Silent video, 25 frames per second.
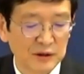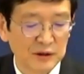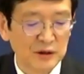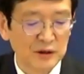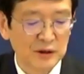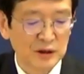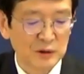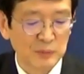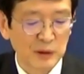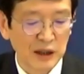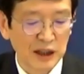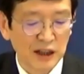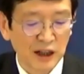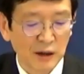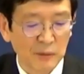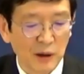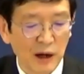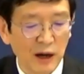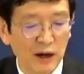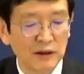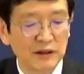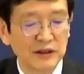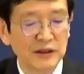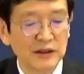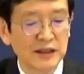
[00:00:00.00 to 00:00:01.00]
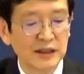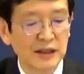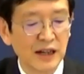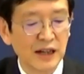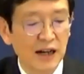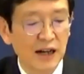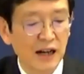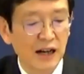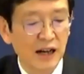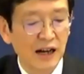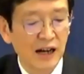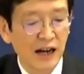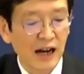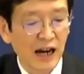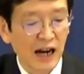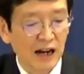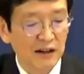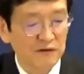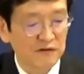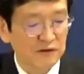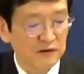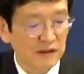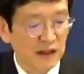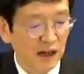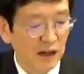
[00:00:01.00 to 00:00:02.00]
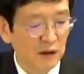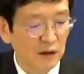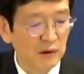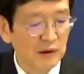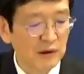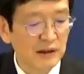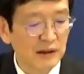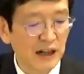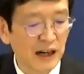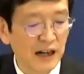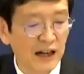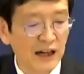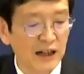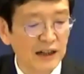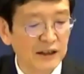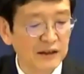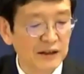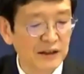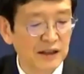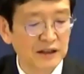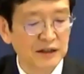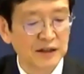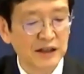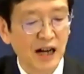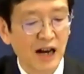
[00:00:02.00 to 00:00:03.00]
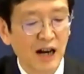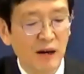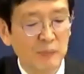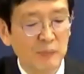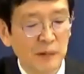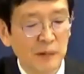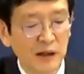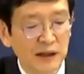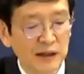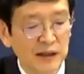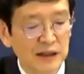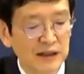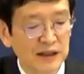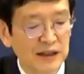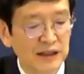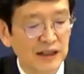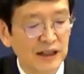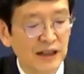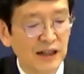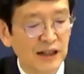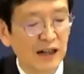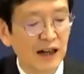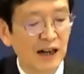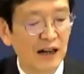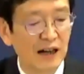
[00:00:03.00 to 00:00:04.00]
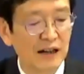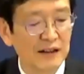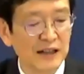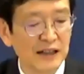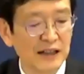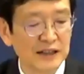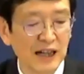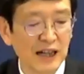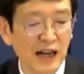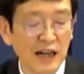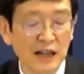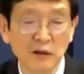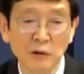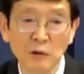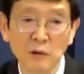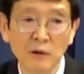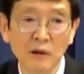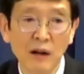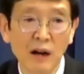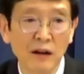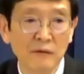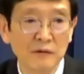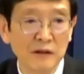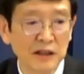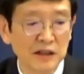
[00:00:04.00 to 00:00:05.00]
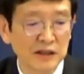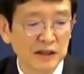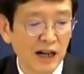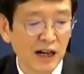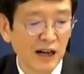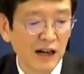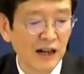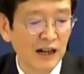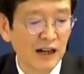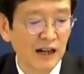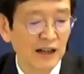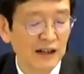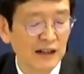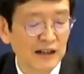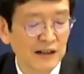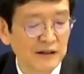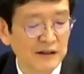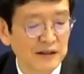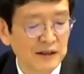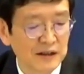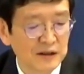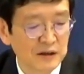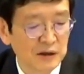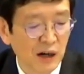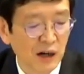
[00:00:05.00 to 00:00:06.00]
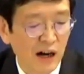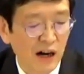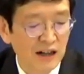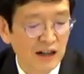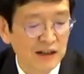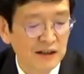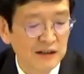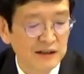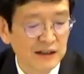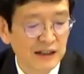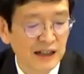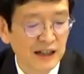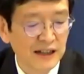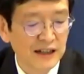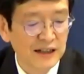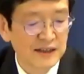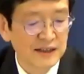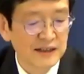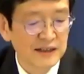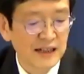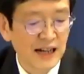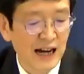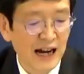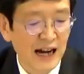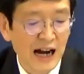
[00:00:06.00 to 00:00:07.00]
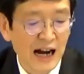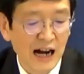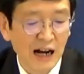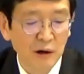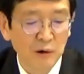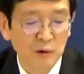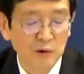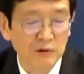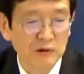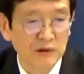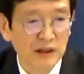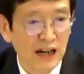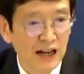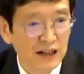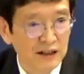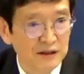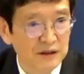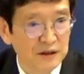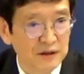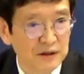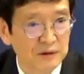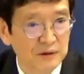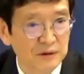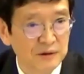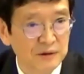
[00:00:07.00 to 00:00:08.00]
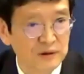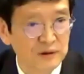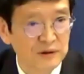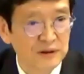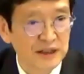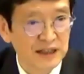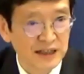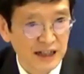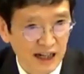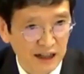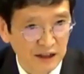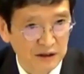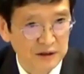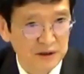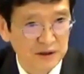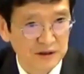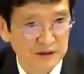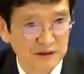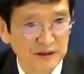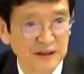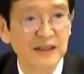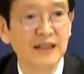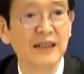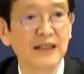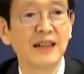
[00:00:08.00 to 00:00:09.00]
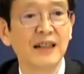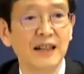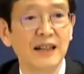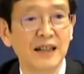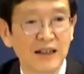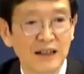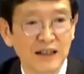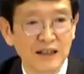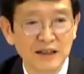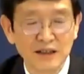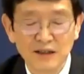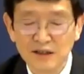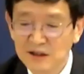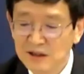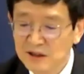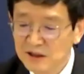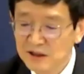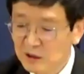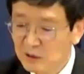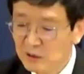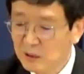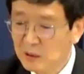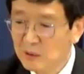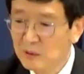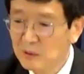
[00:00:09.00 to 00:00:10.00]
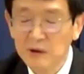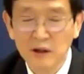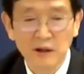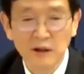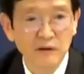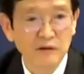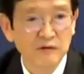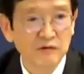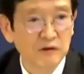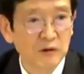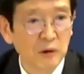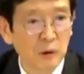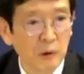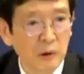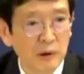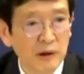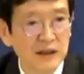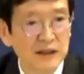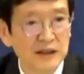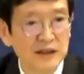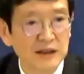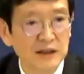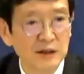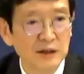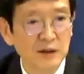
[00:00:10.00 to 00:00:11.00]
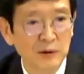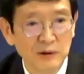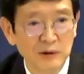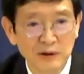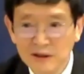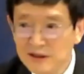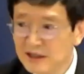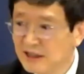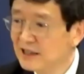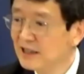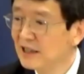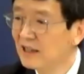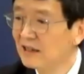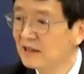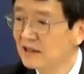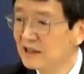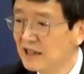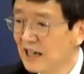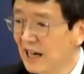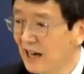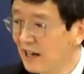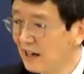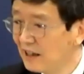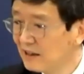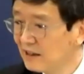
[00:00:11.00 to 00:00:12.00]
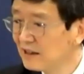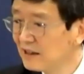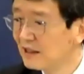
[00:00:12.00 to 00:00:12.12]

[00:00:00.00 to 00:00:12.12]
speak about half an hour, and the topic, the title of the talk is How Not to Sanction. So the floor is yours, Dan.